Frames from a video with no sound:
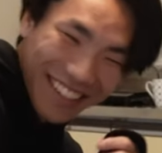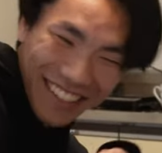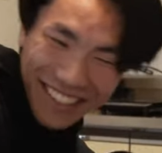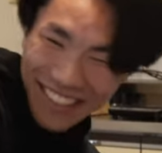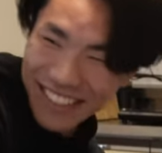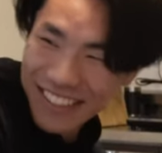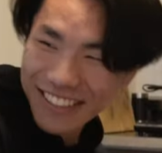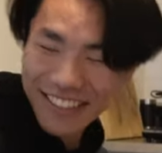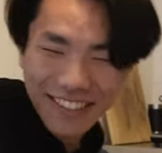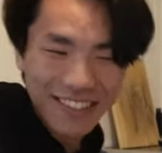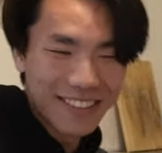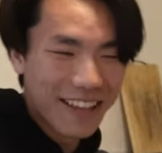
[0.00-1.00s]
says
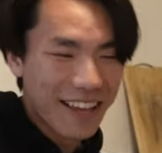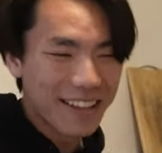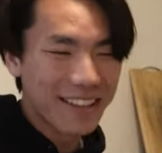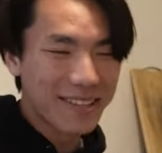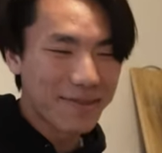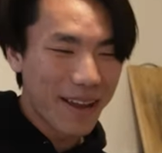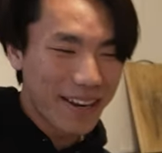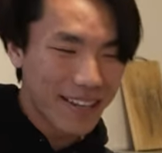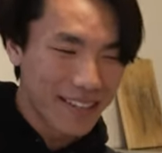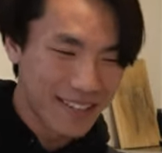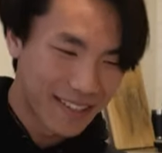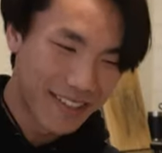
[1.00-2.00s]
everything. Th this man
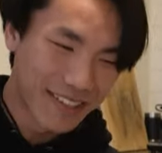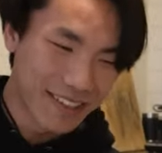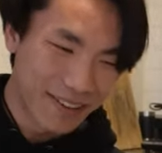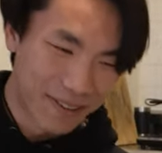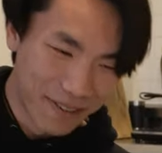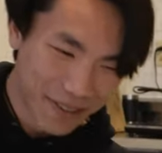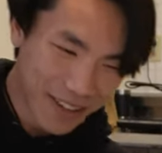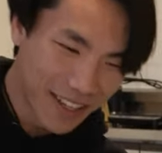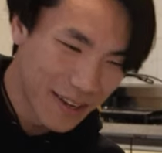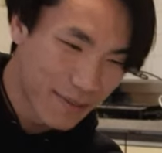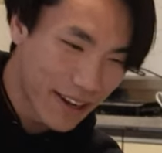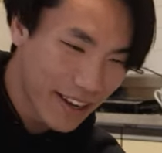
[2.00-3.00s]
is holding
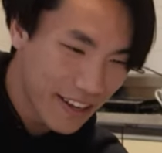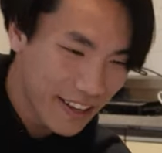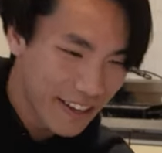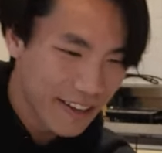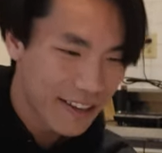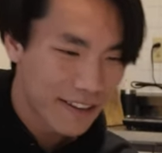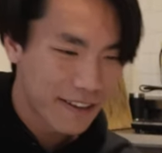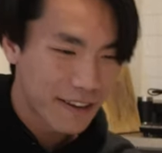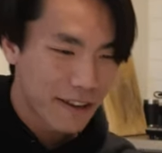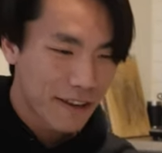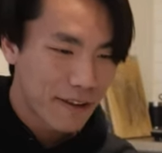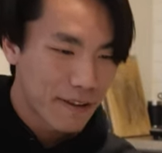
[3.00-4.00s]
yabai.
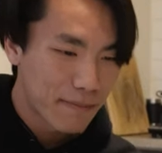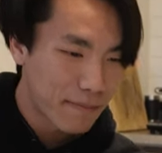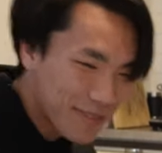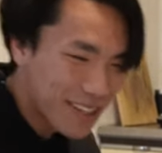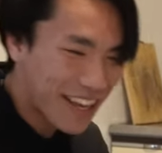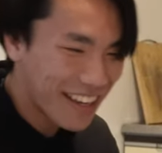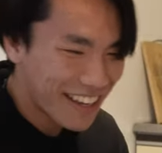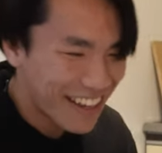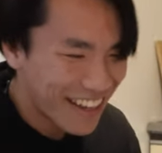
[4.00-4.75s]
Yabai. Uh, yeah,